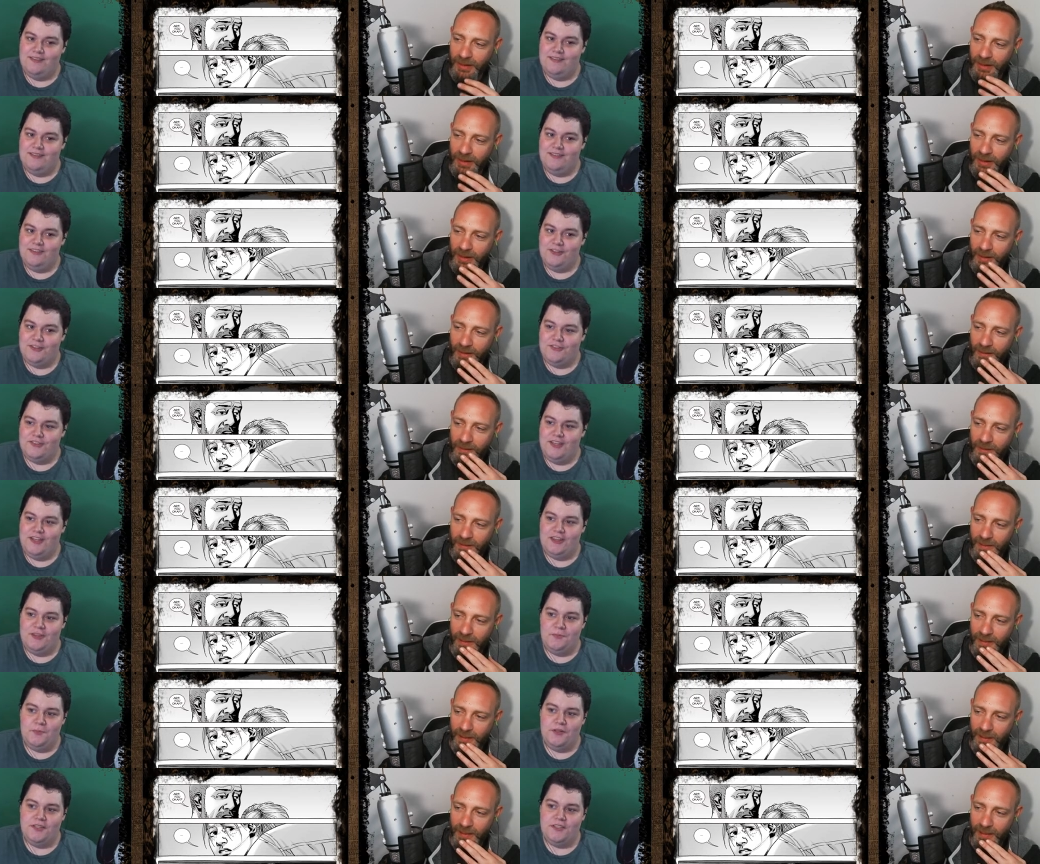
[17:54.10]
Speaker 1: could take the place
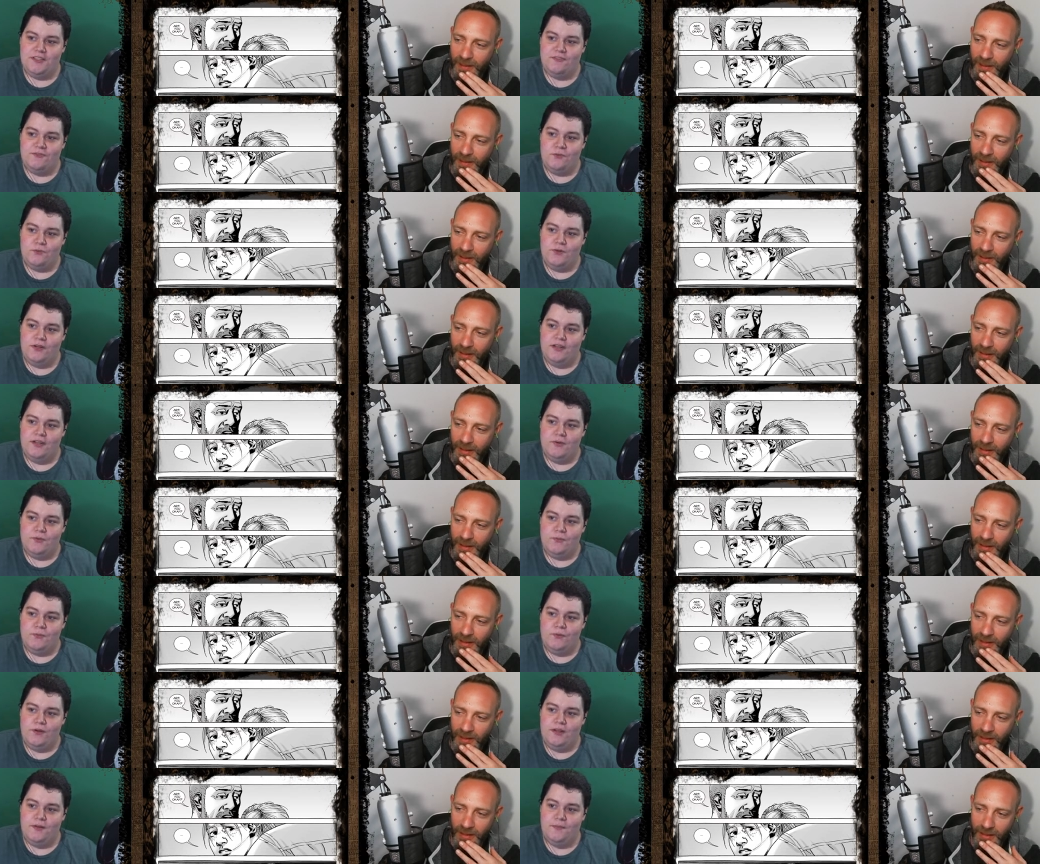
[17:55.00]
of Rick. Rick
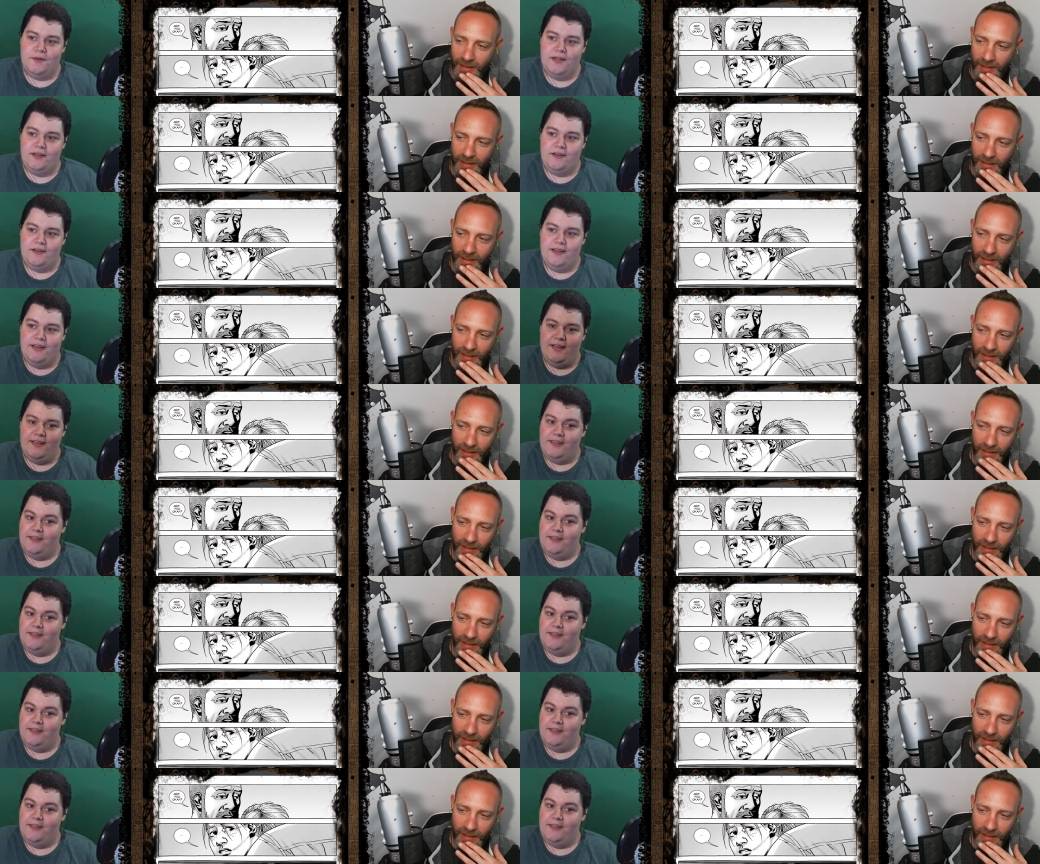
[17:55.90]
might die.